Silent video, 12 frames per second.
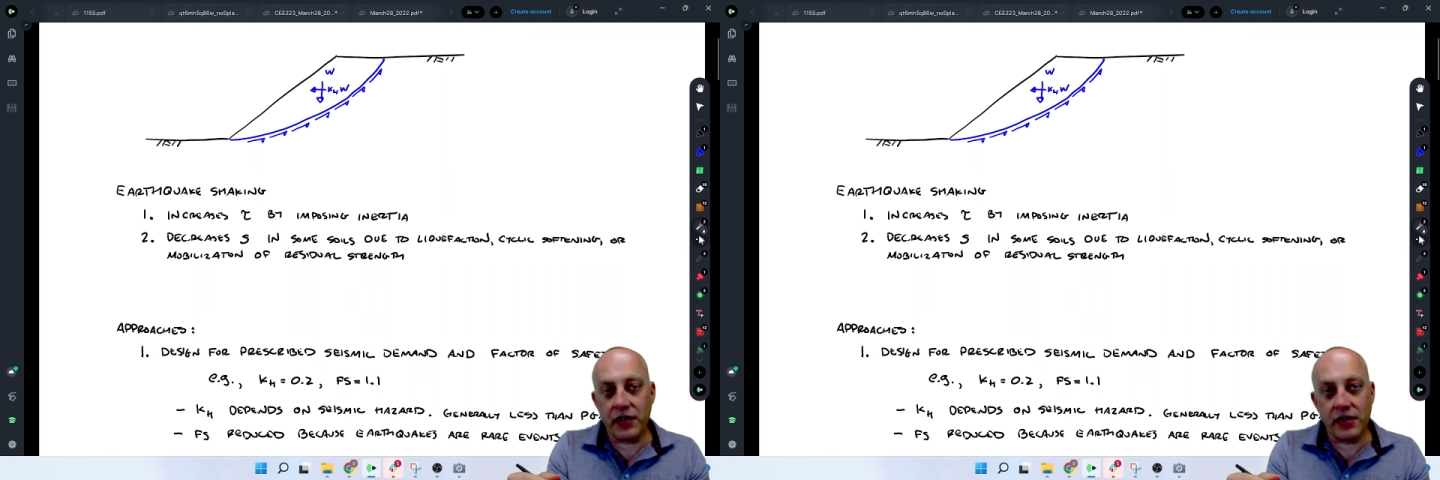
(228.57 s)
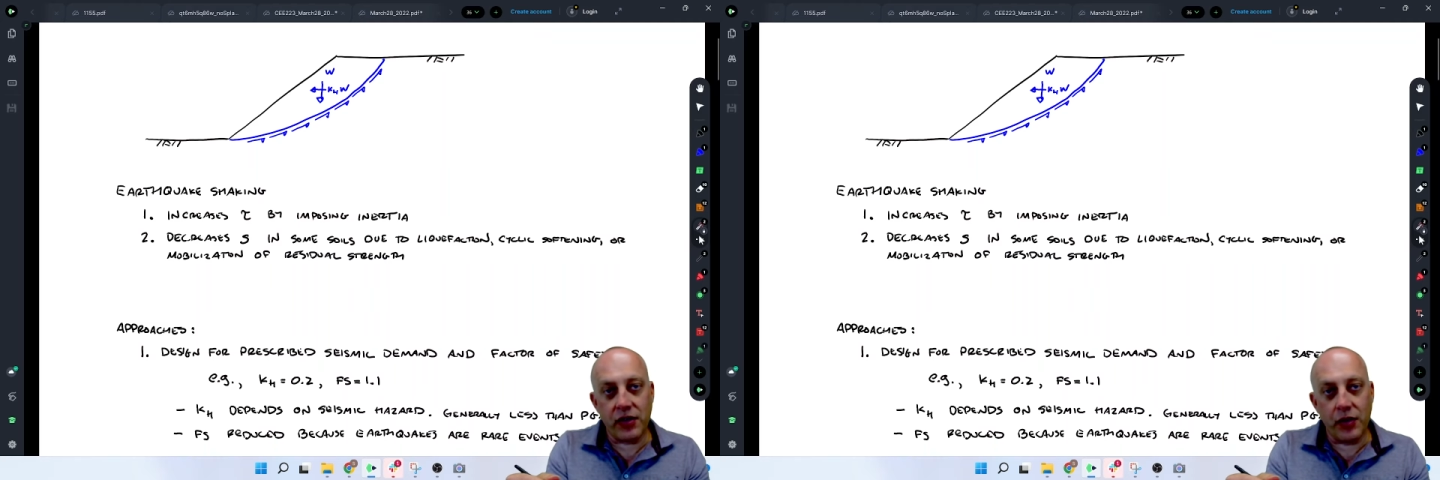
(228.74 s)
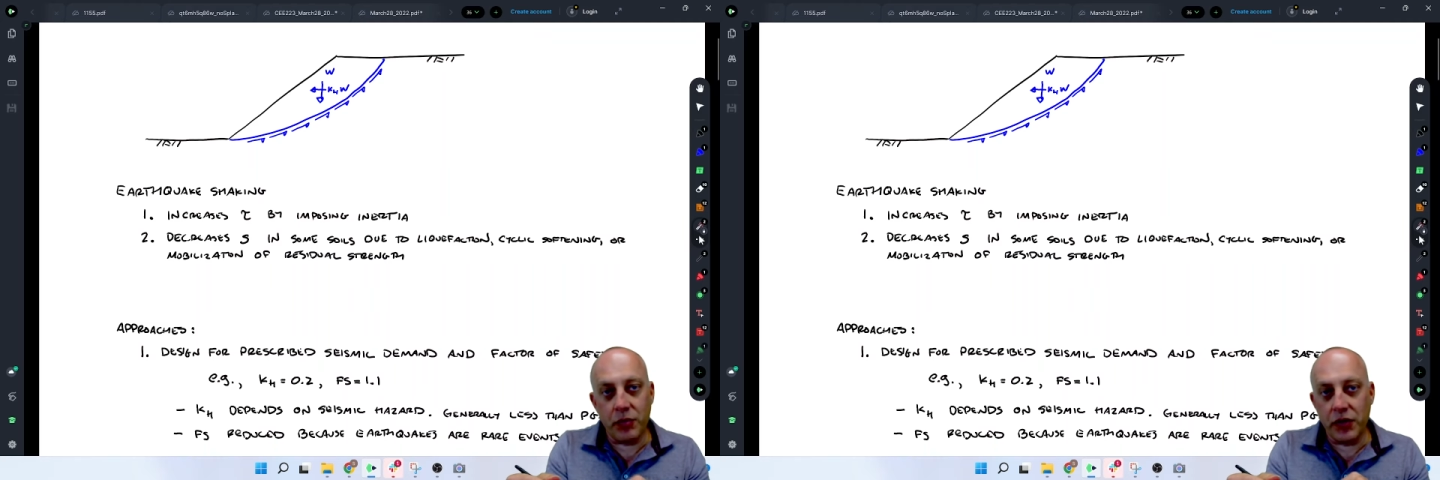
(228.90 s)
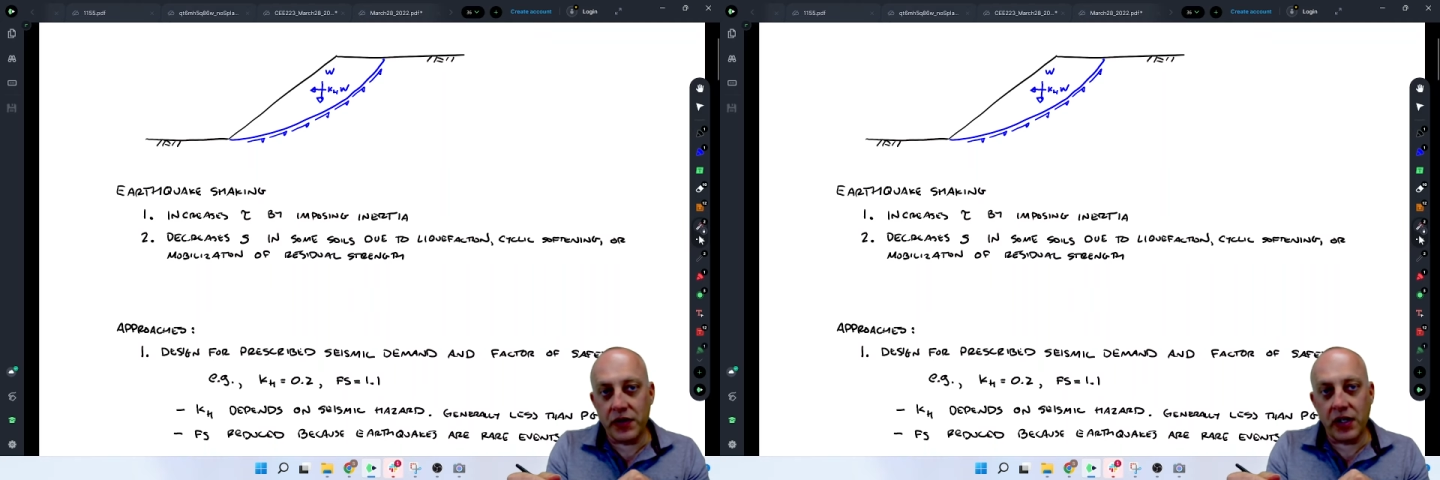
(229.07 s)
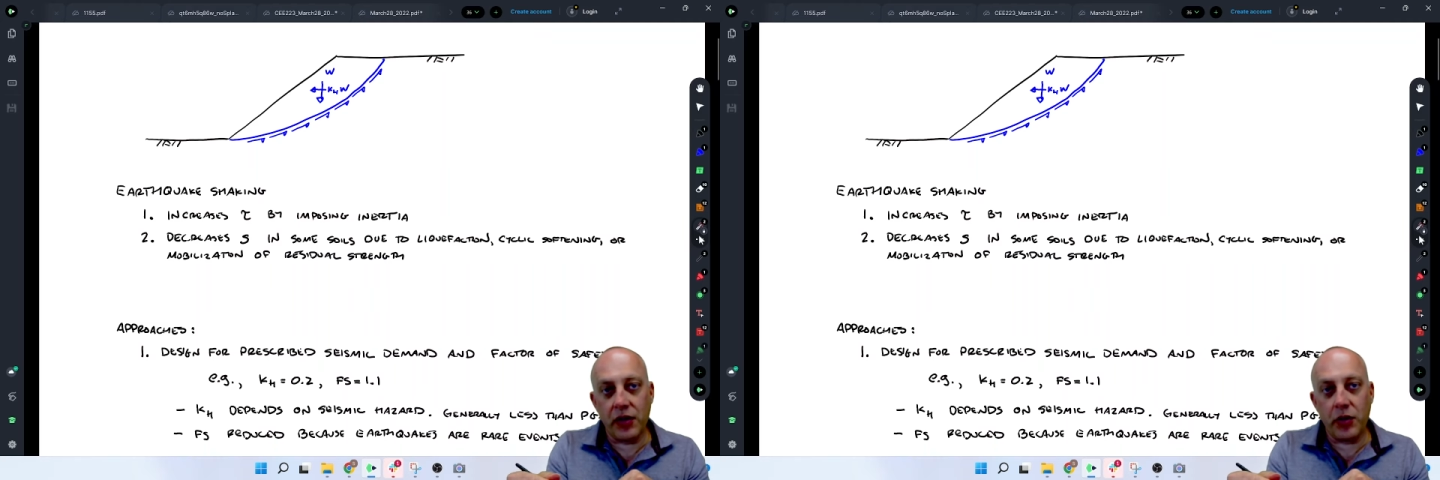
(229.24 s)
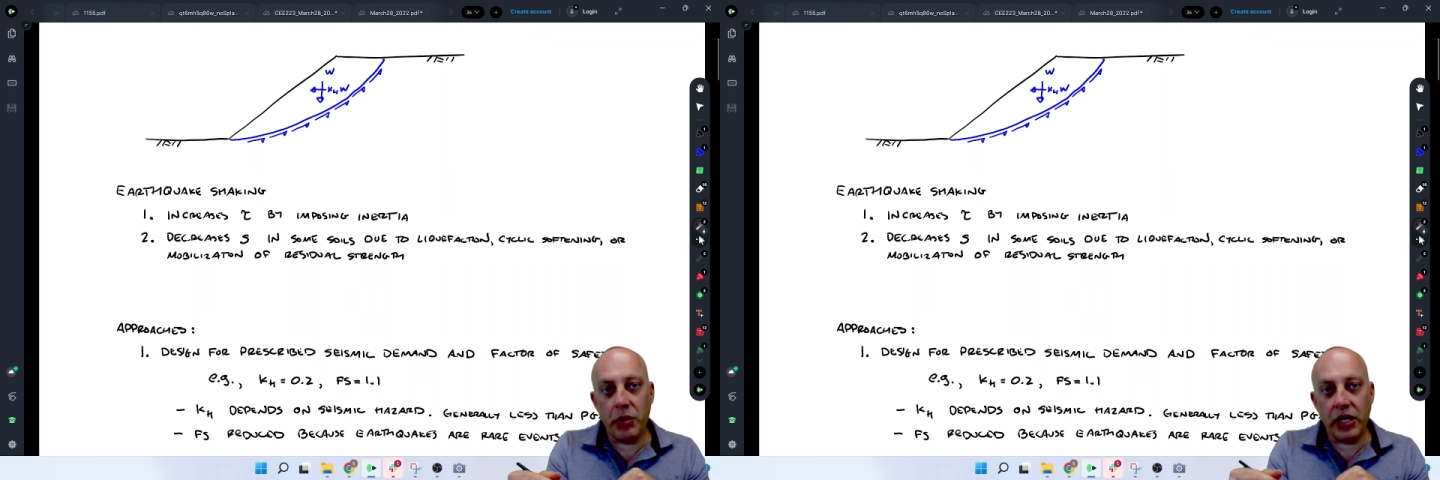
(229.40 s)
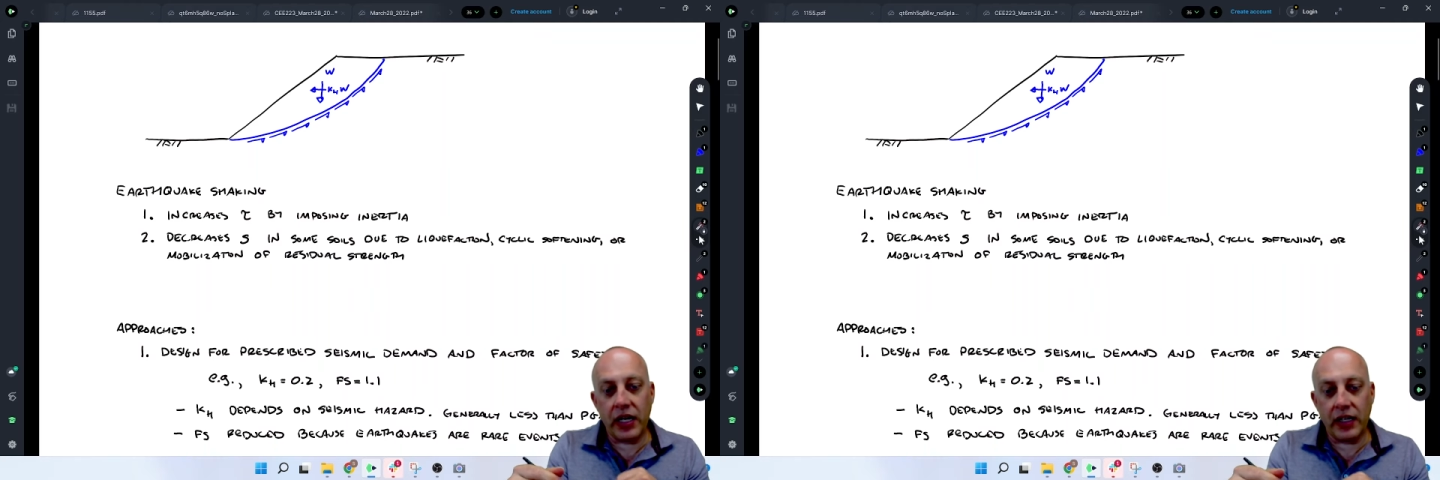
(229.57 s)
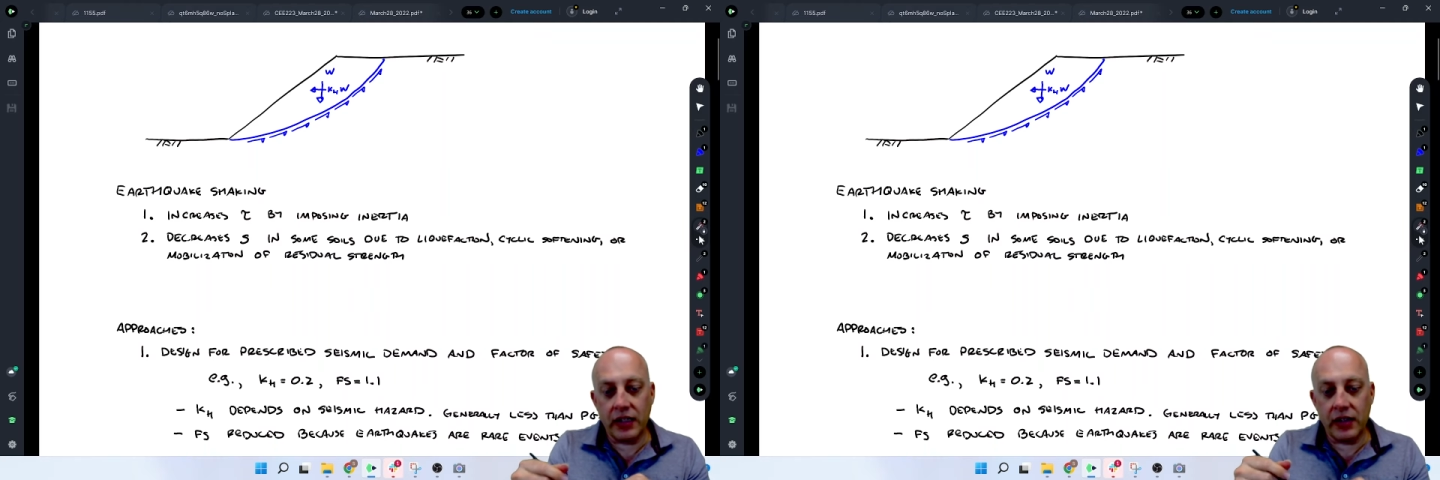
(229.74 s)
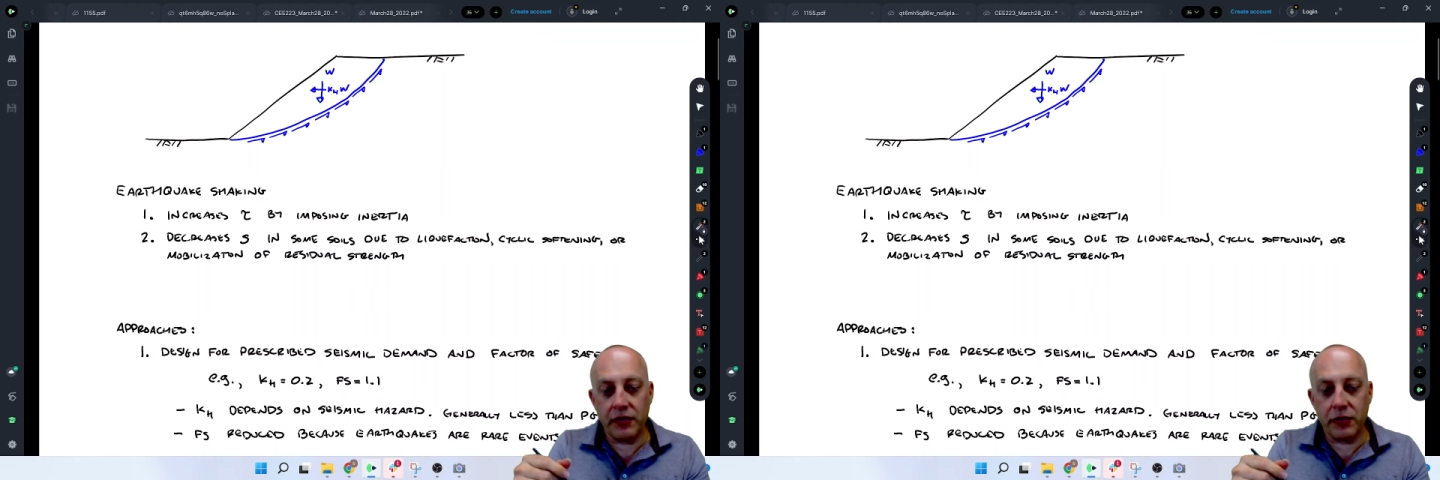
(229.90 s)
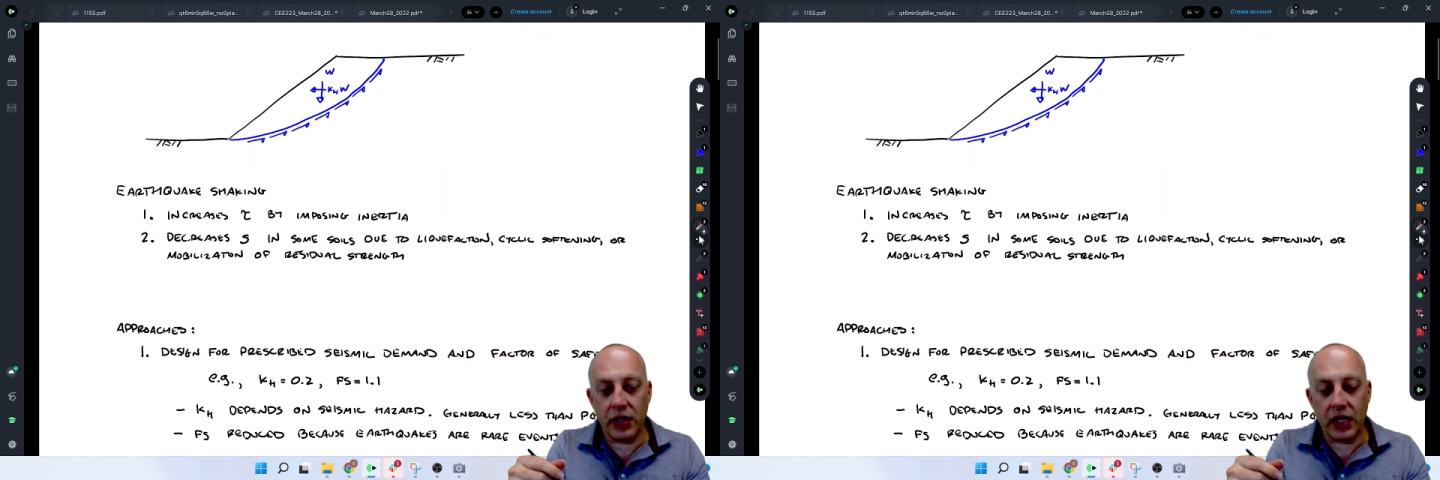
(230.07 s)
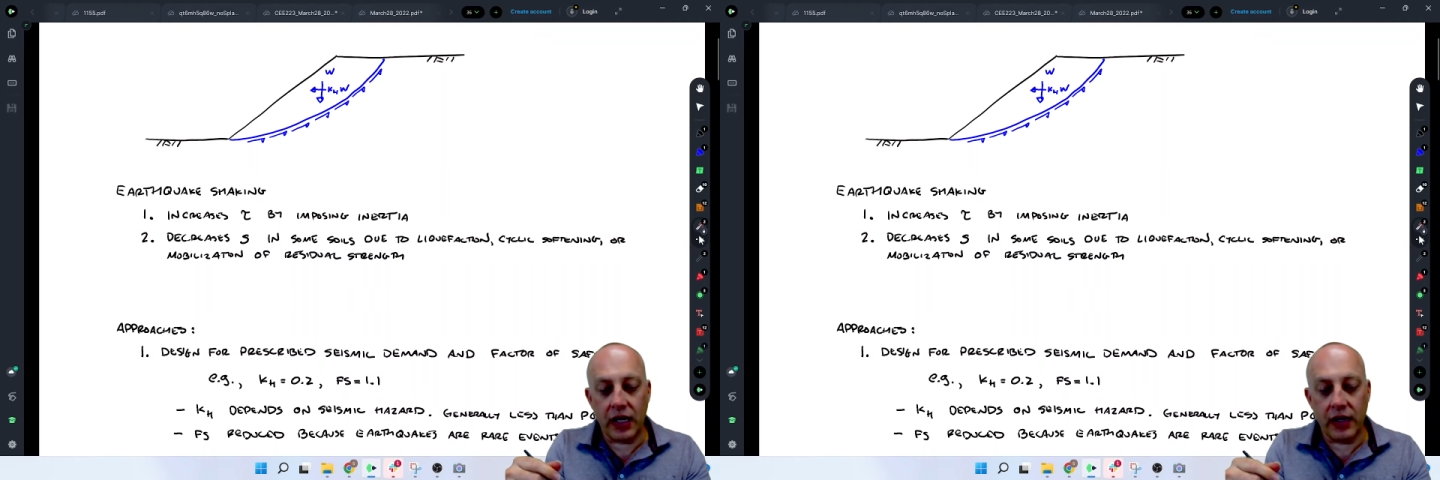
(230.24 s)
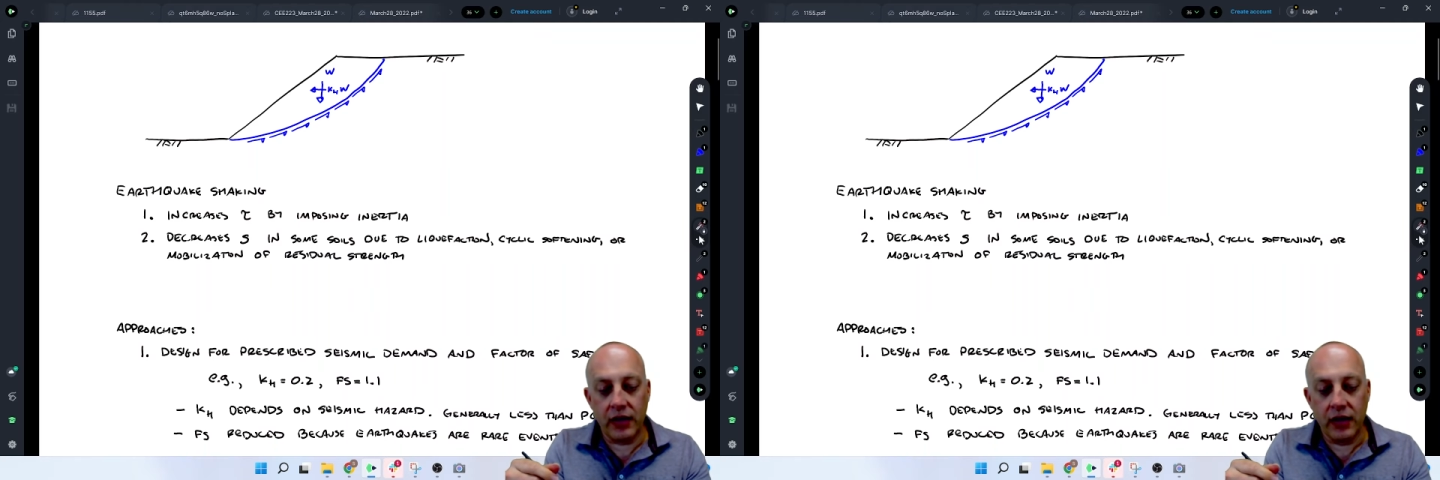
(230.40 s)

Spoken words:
slope moves a little bit, I can live with that.